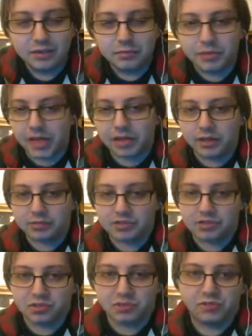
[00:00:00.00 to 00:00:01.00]
But yeah, that was a
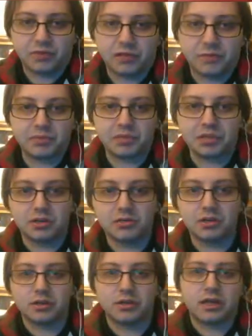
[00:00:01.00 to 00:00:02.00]
super fun
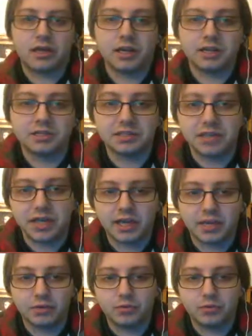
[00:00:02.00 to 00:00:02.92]
episode. Today